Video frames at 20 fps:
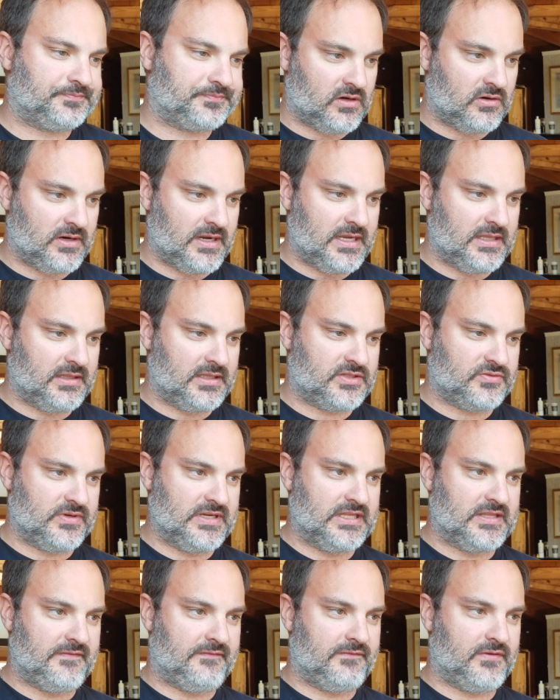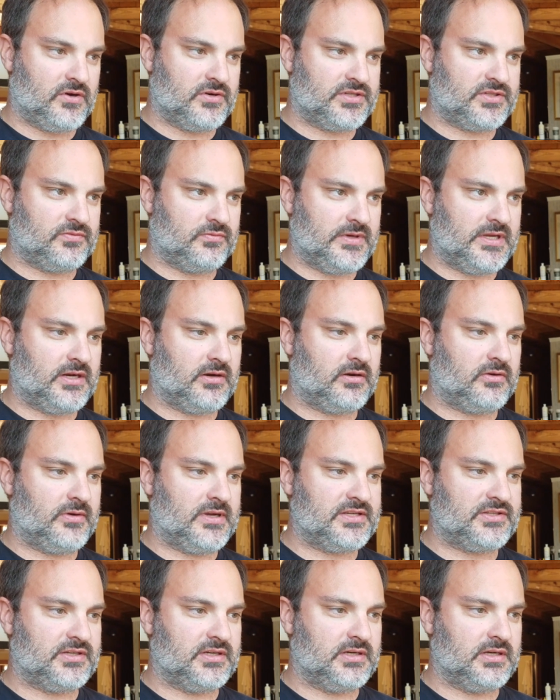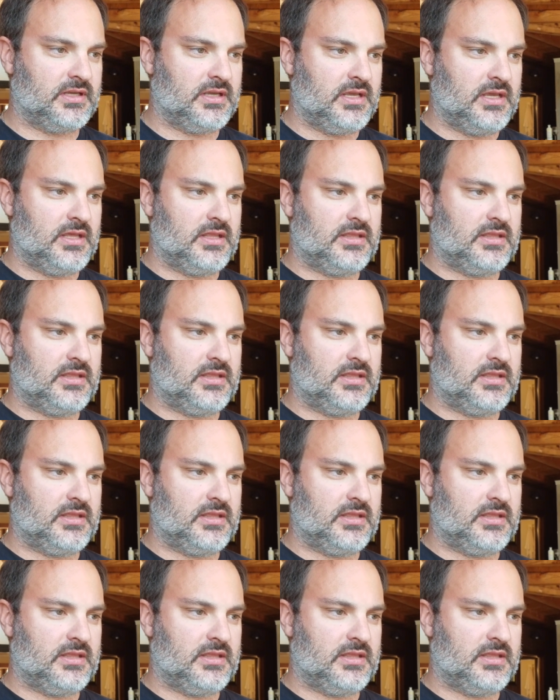All right, let's read the first reader question.